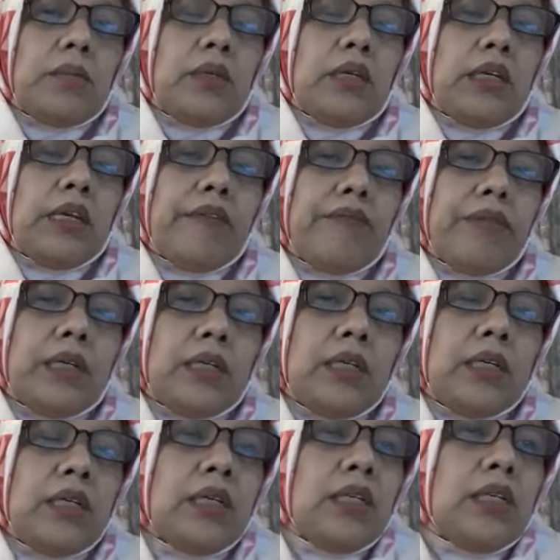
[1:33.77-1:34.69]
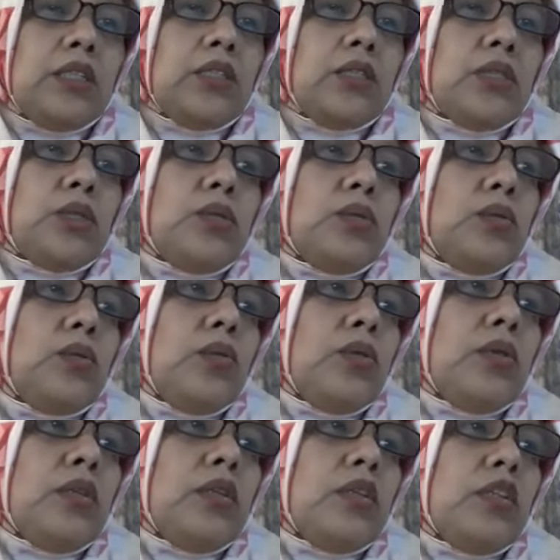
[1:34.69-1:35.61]
given
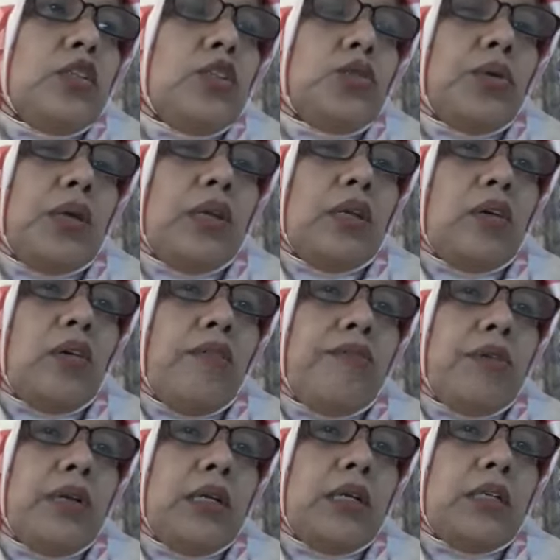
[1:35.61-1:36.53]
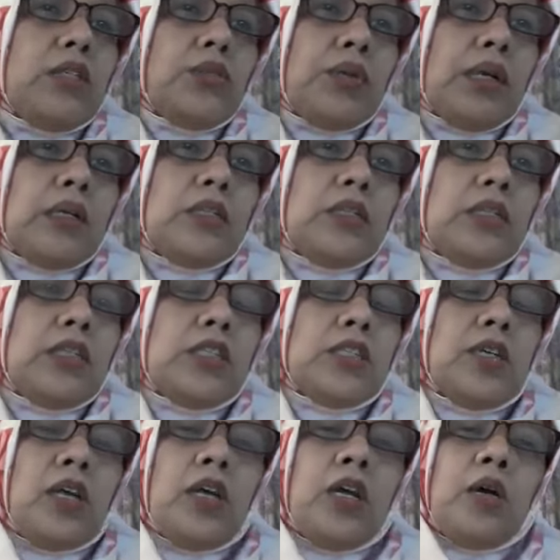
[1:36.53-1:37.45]
to the training of reading strategies.
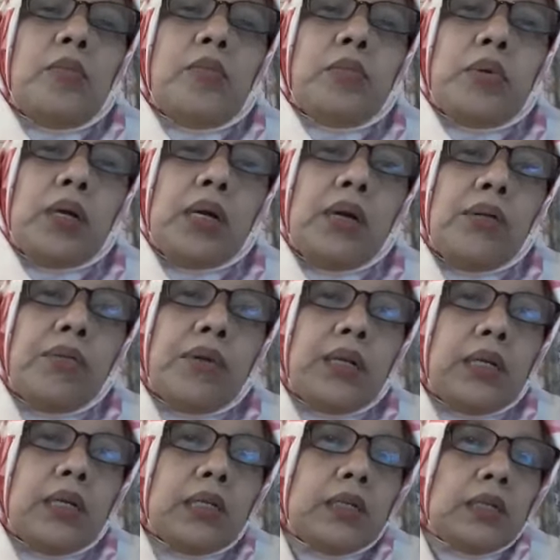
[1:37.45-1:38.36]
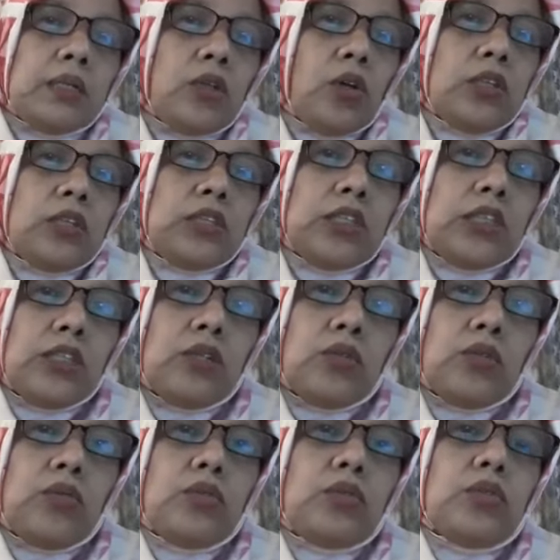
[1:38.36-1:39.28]
Poor readers
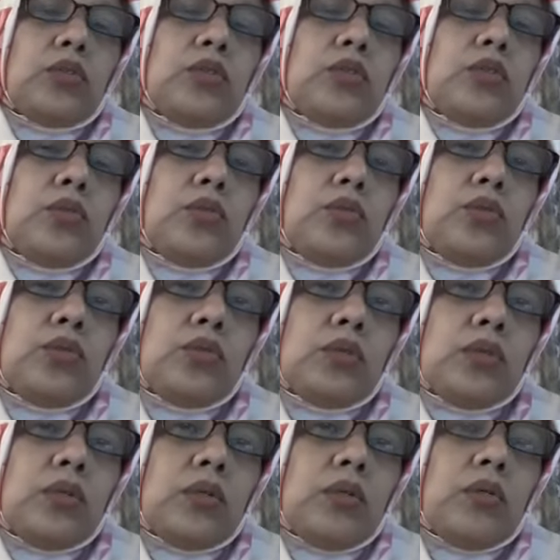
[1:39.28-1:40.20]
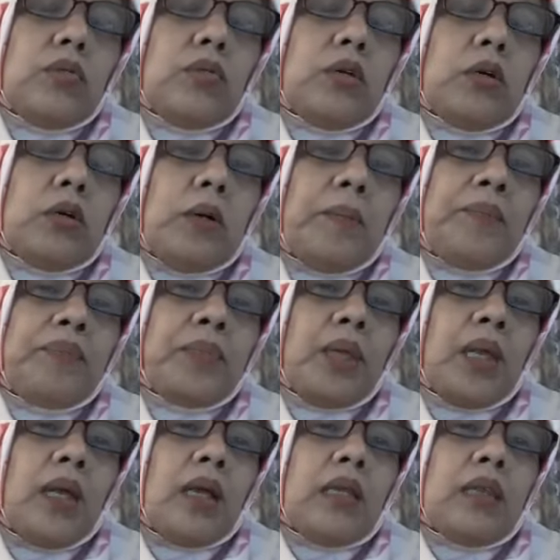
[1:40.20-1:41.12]
continue to use
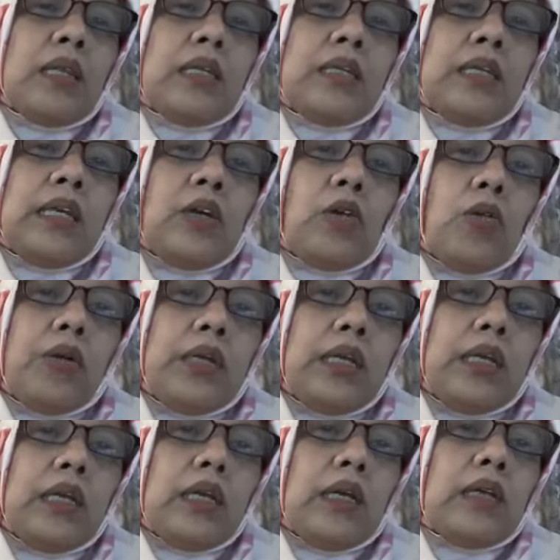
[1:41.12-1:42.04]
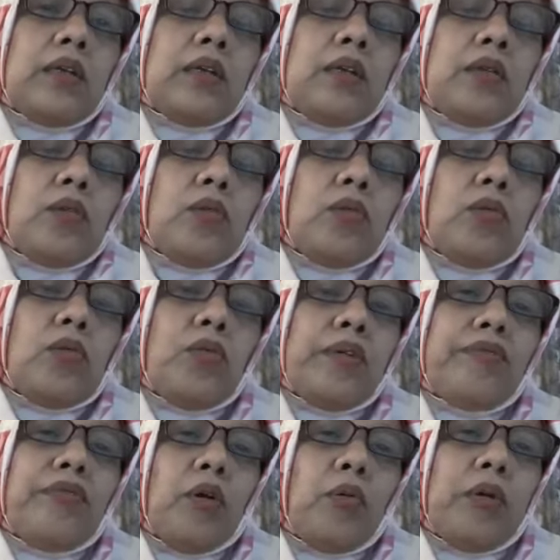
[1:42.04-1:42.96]
the decoding and
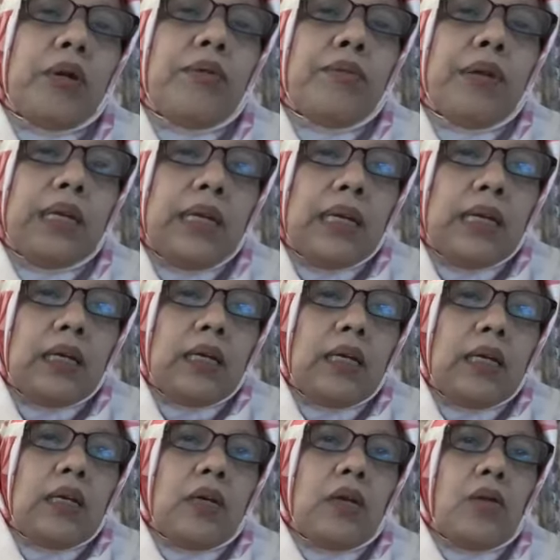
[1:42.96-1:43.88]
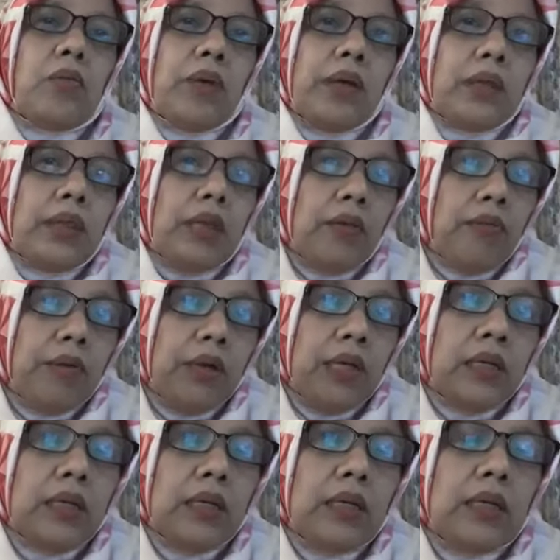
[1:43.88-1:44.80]
word for word reading when they
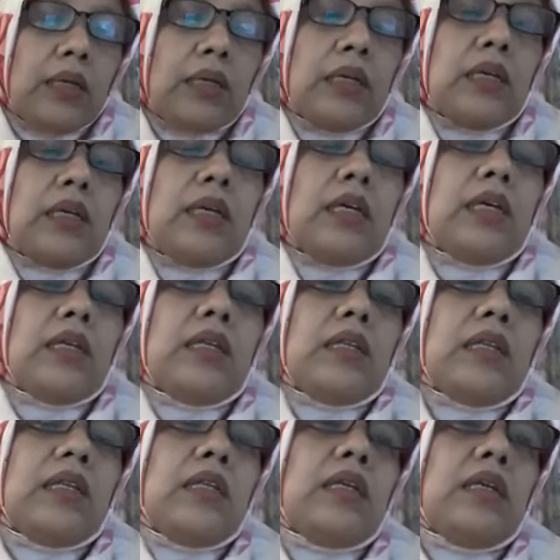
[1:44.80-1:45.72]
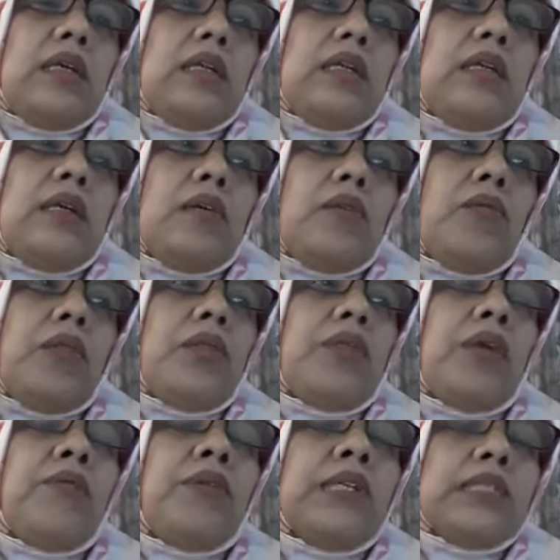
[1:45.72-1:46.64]
read when
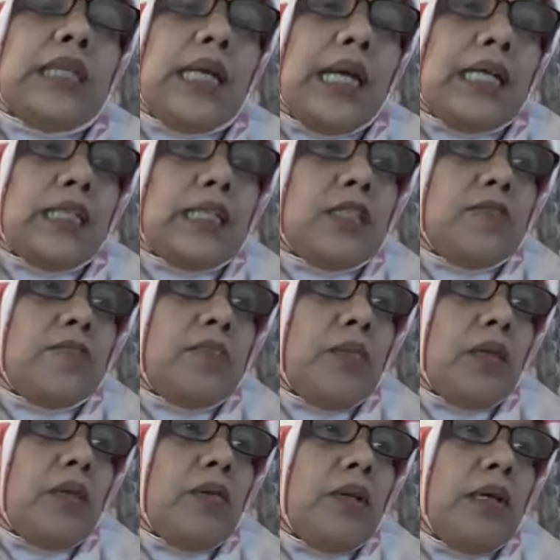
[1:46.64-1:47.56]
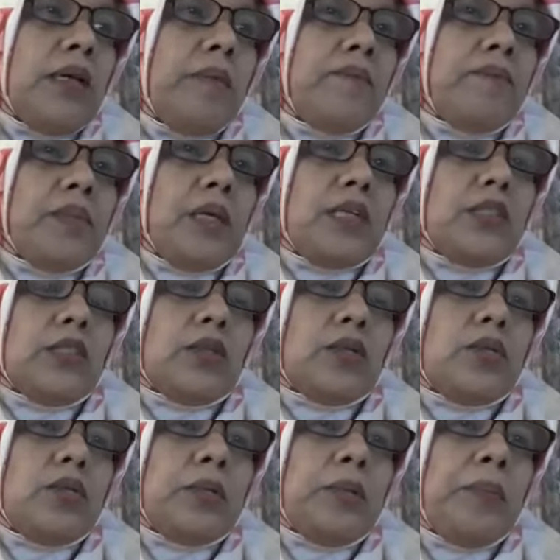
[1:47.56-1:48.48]
they read text, right, at
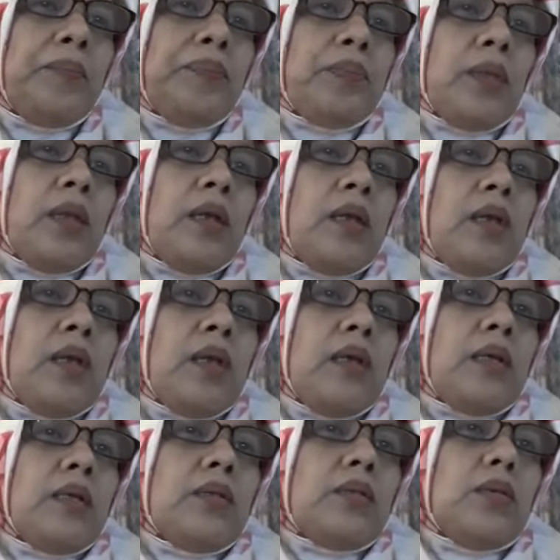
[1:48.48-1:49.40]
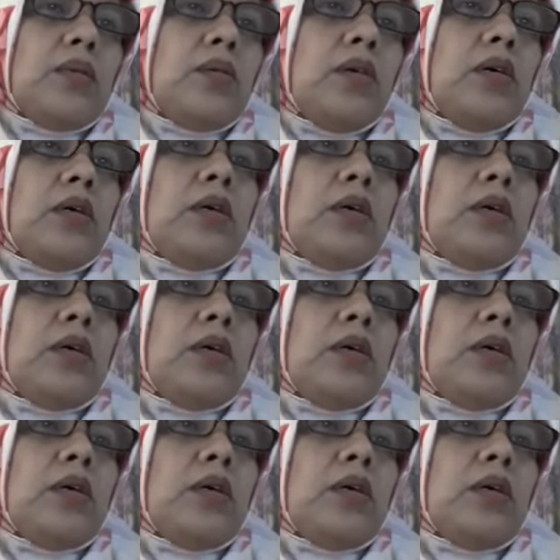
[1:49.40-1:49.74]
school. So